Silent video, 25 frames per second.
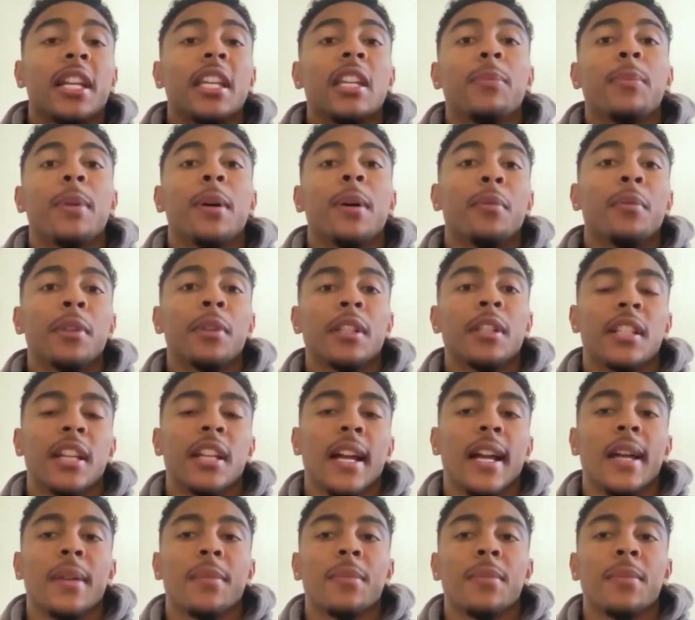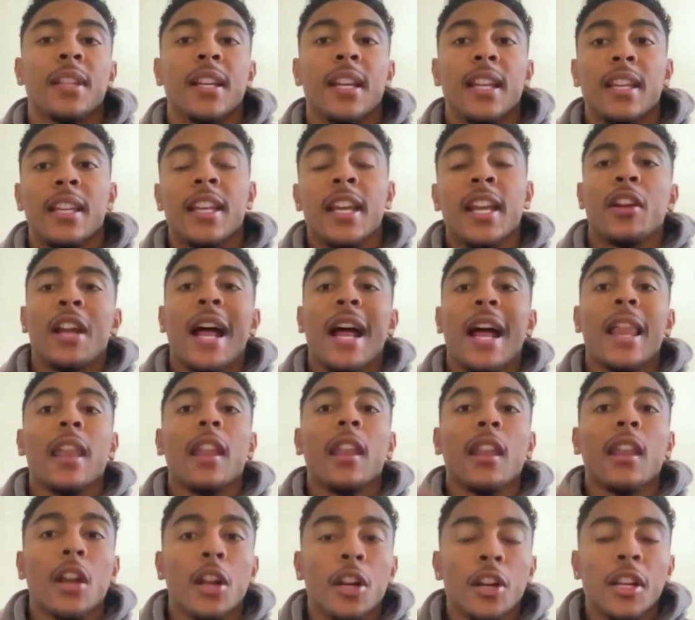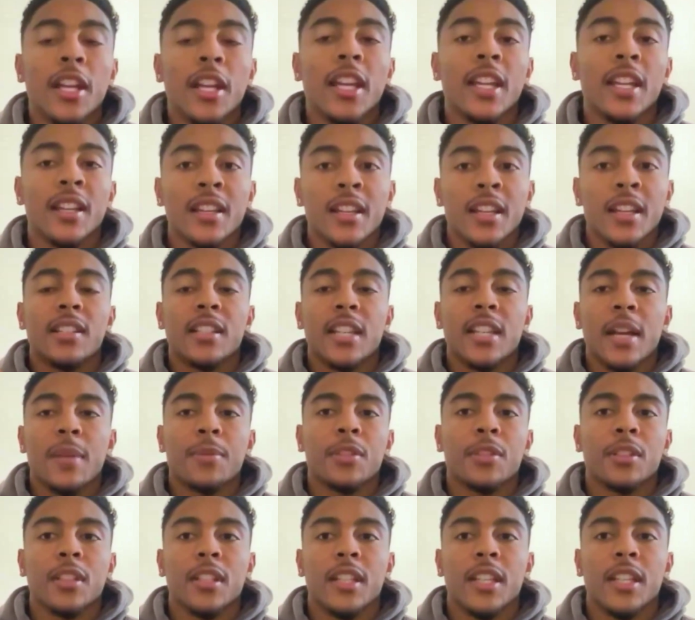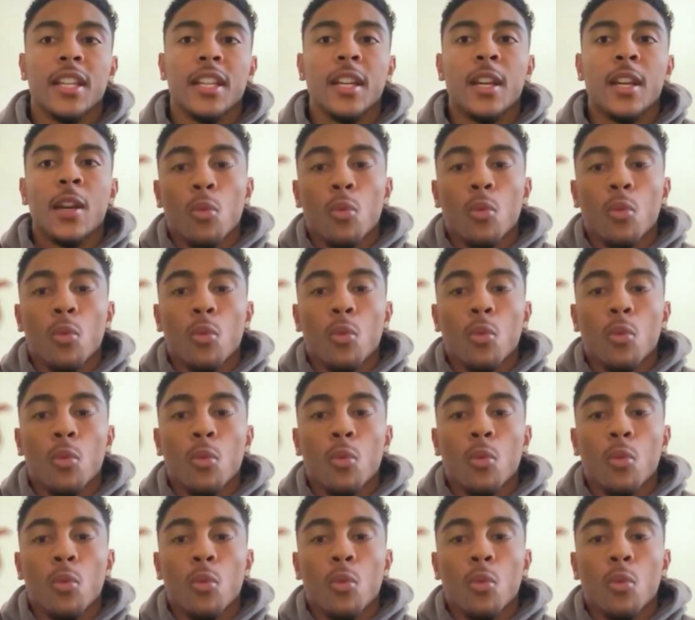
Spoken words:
keep up with the times and they're not learning conceptually